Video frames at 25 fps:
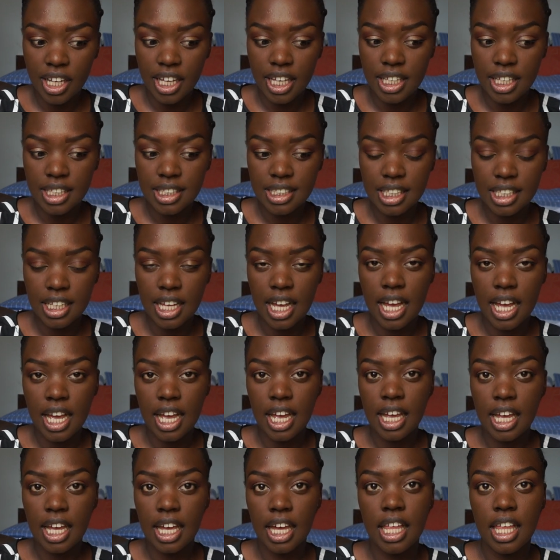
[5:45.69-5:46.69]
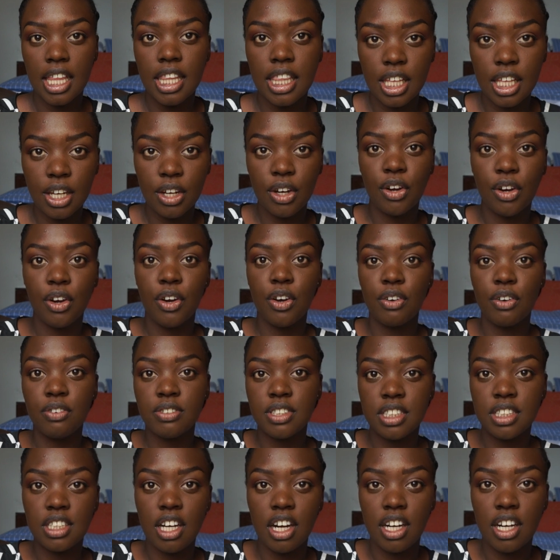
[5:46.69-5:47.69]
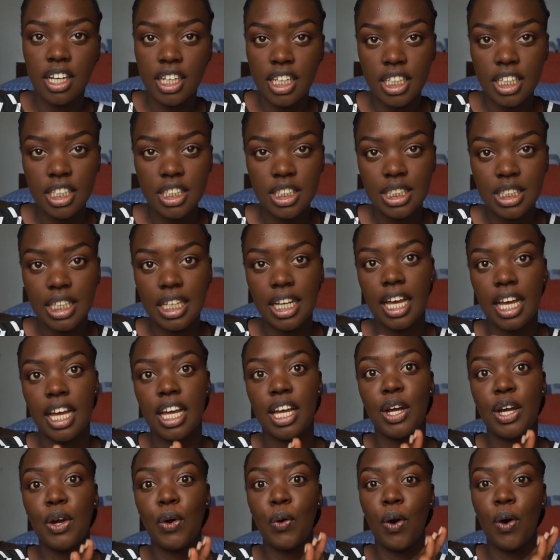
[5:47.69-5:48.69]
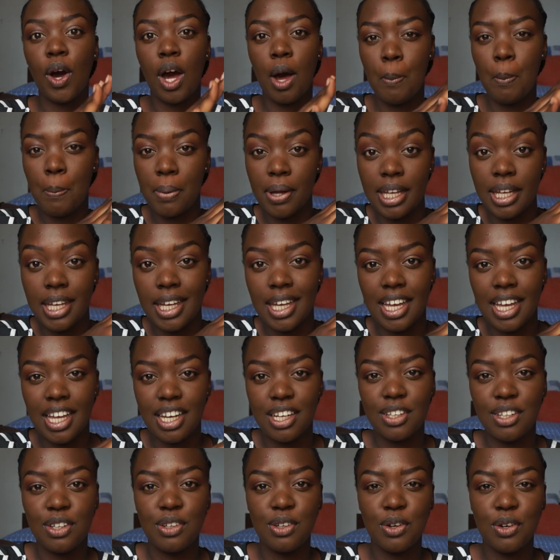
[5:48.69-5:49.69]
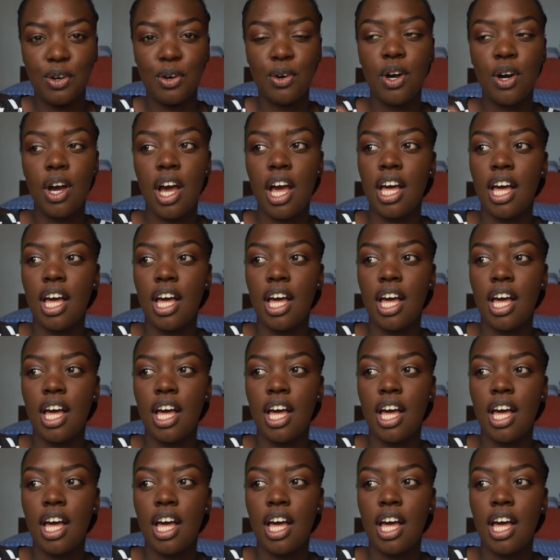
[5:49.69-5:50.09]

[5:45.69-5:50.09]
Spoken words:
it's like the curve started to like go up again, you know?